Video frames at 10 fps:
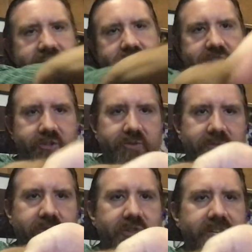Just do
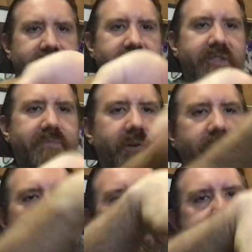some stretches,
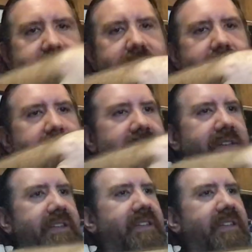pronate, supinate.